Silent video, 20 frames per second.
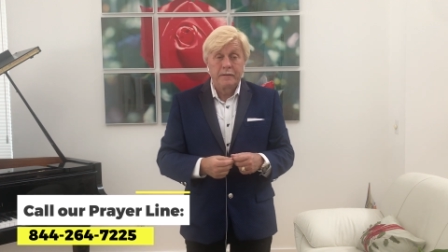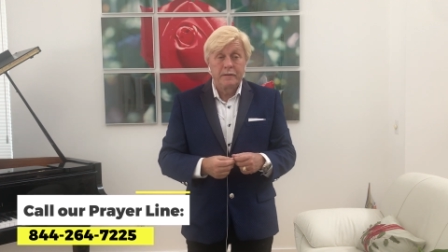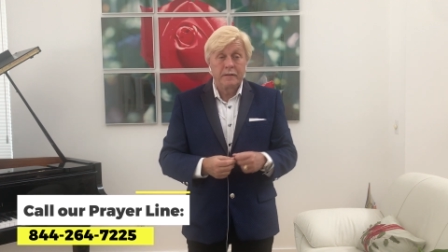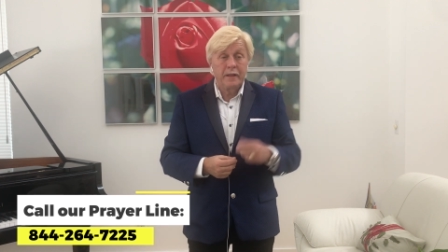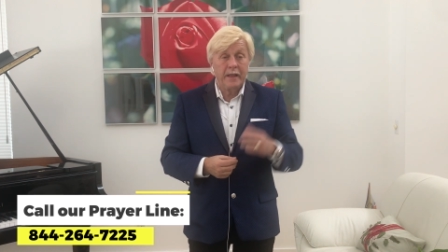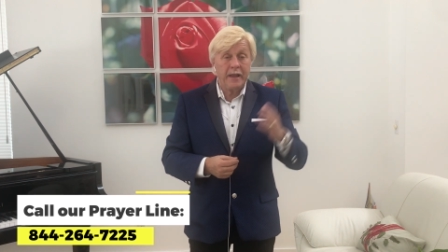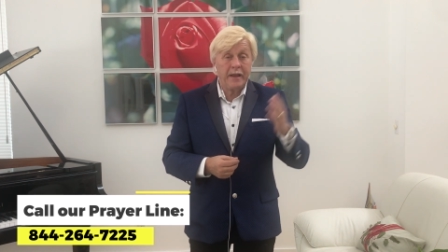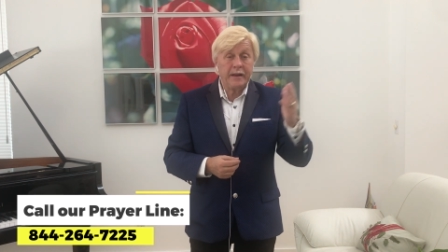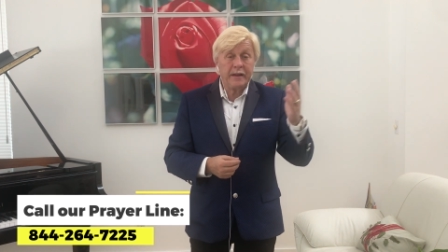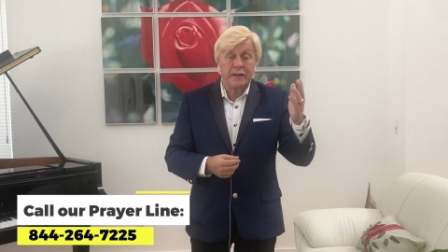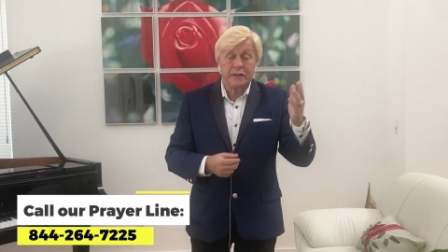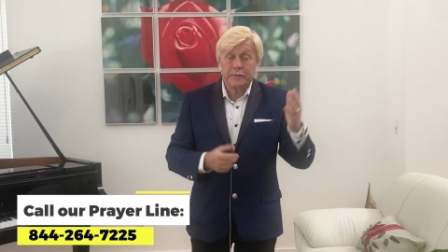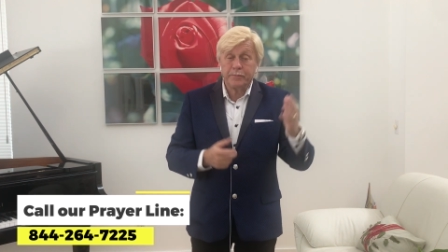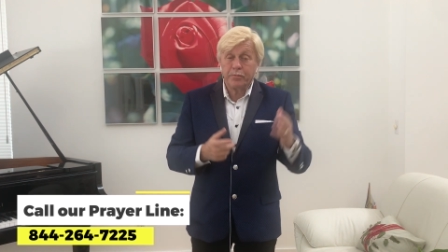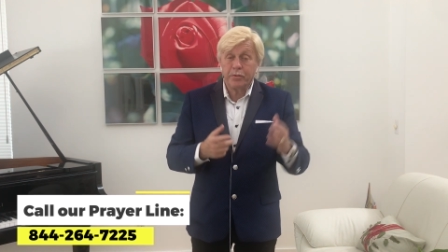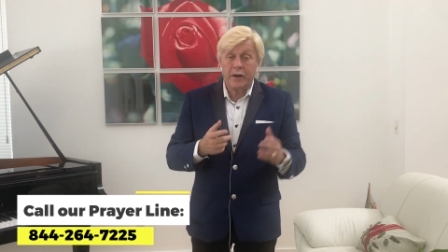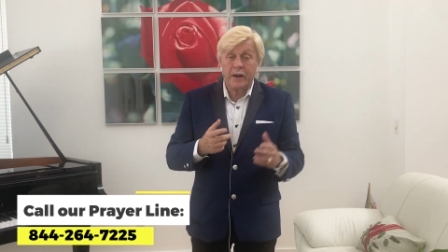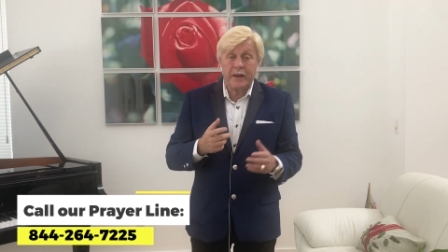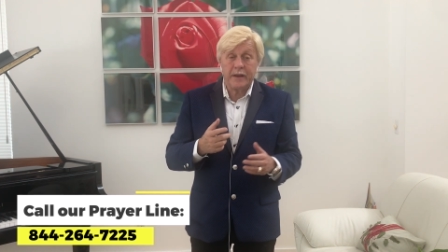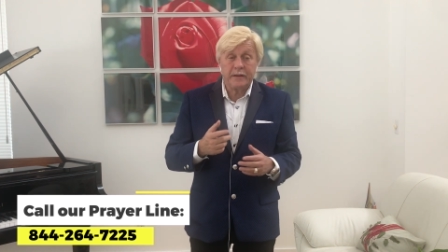Ladies,
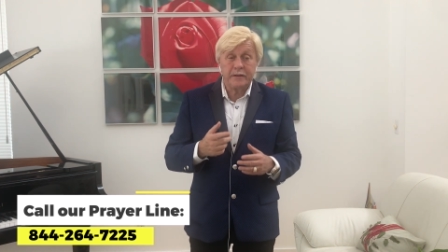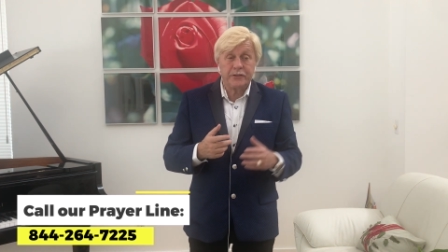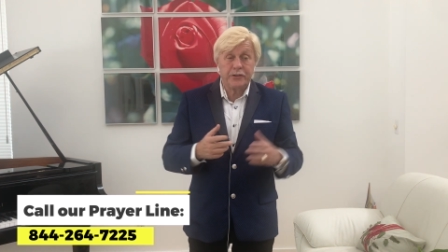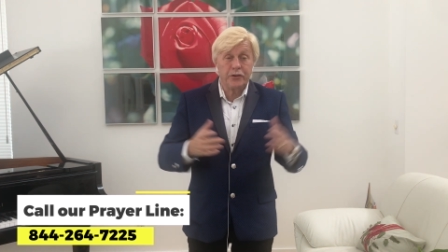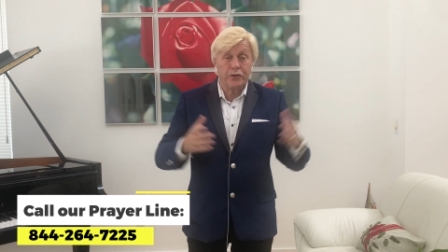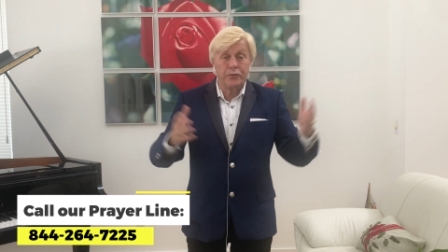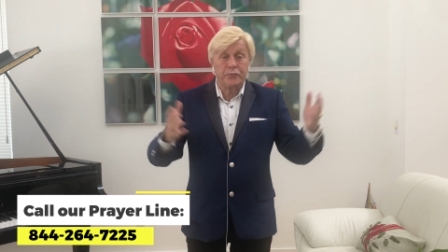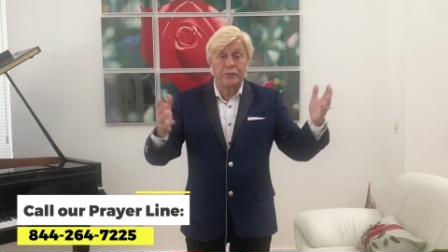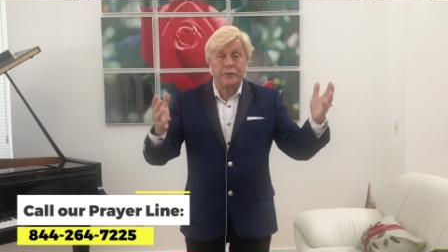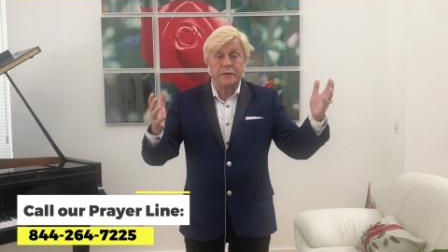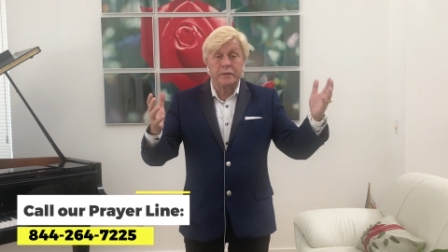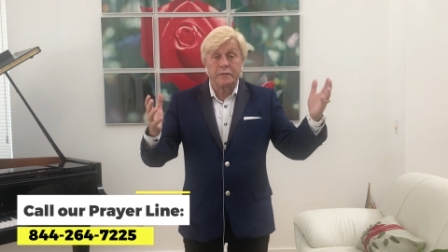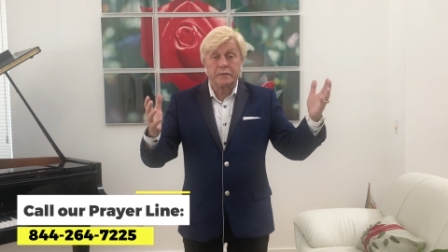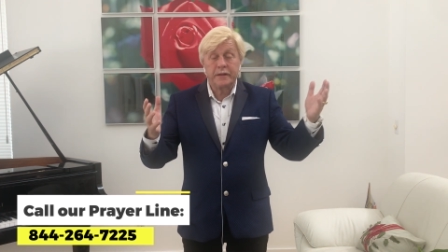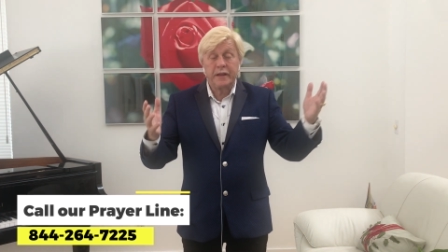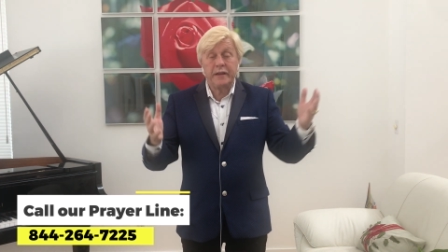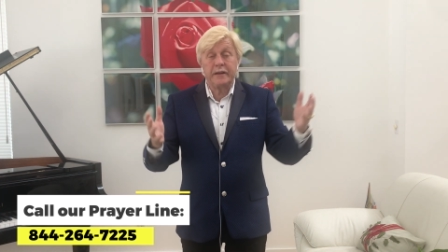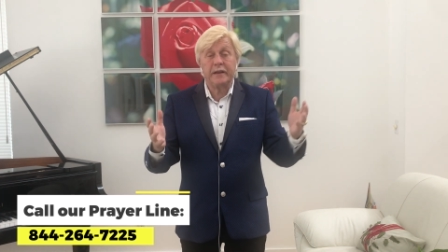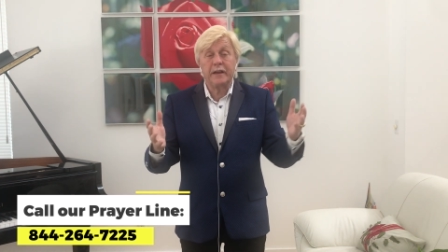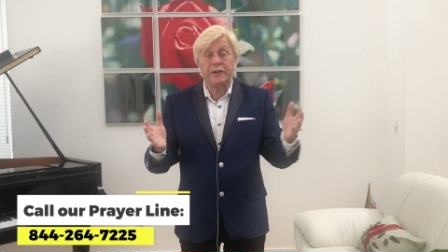pray. Children,
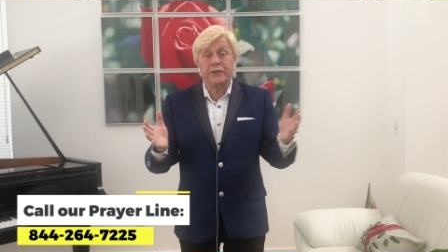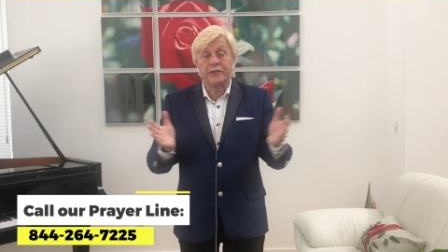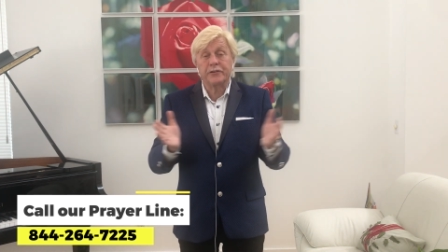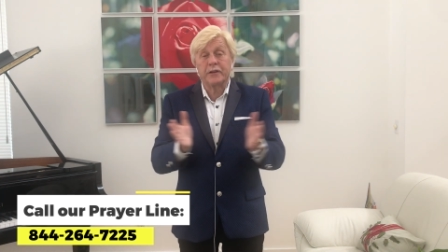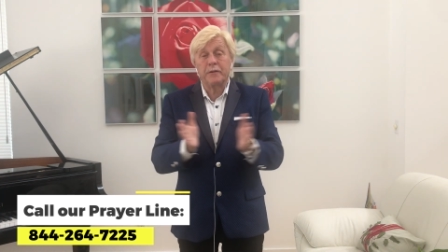teenagers,